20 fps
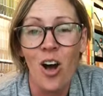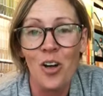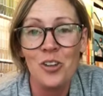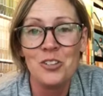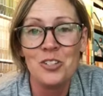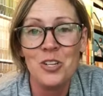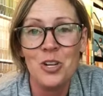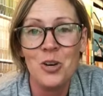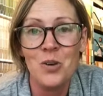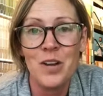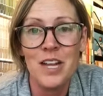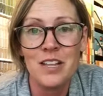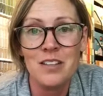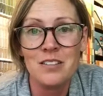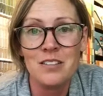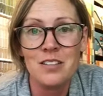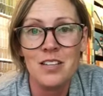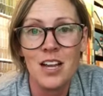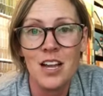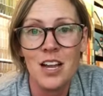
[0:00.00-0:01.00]
also
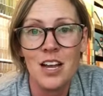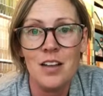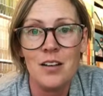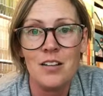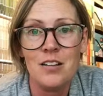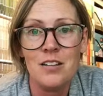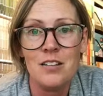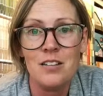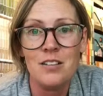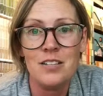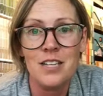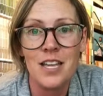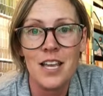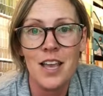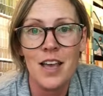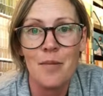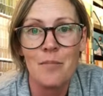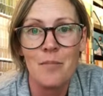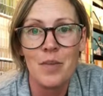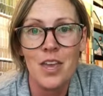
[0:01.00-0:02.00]
Insta
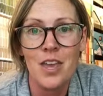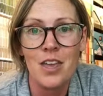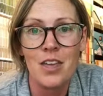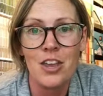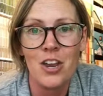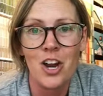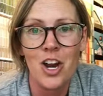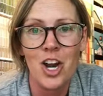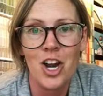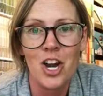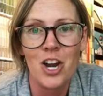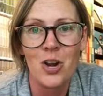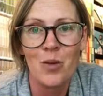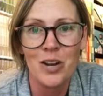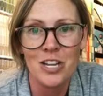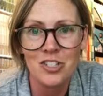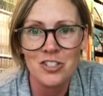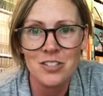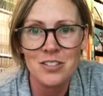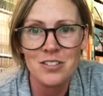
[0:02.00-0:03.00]
DM me your
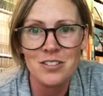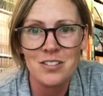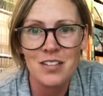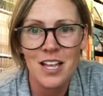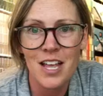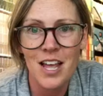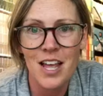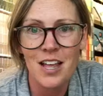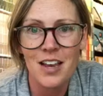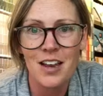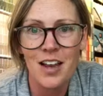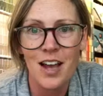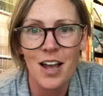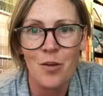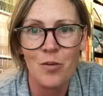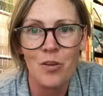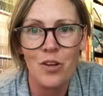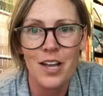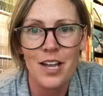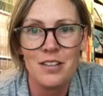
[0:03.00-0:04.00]
questions, and
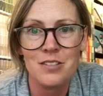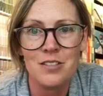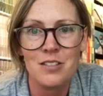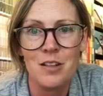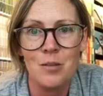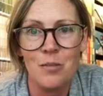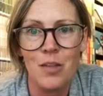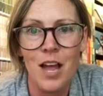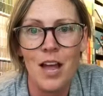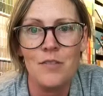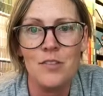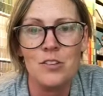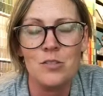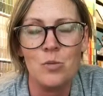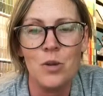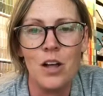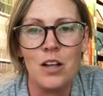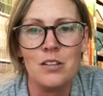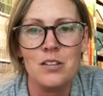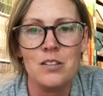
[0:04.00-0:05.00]
I will answer them live
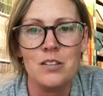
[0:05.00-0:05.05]
as well.